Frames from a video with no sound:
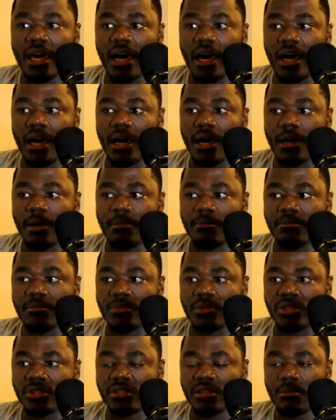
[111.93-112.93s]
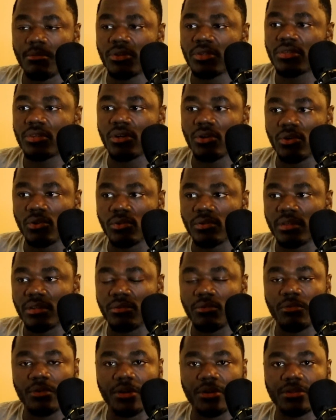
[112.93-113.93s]
The summers are cold
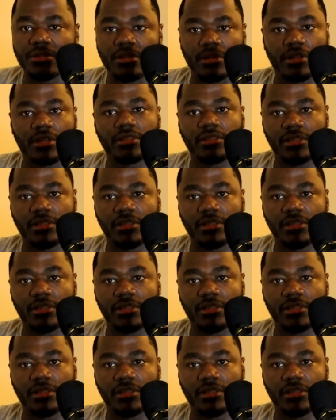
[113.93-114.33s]
and the winters are,